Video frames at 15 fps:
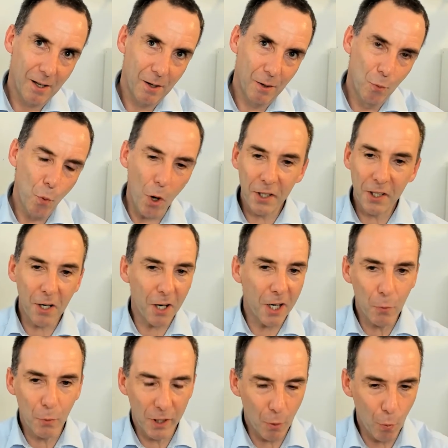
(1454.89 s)
one guy
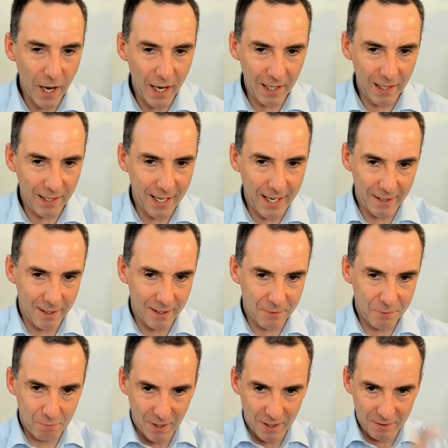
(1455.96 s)
with a well and
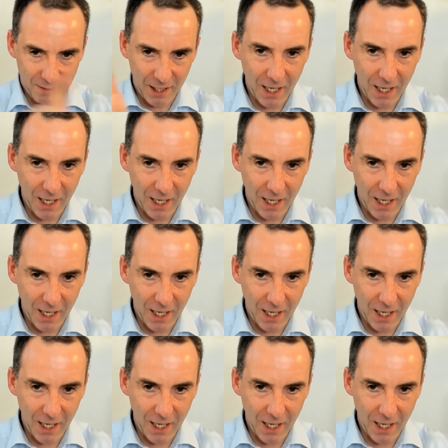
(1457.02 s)
a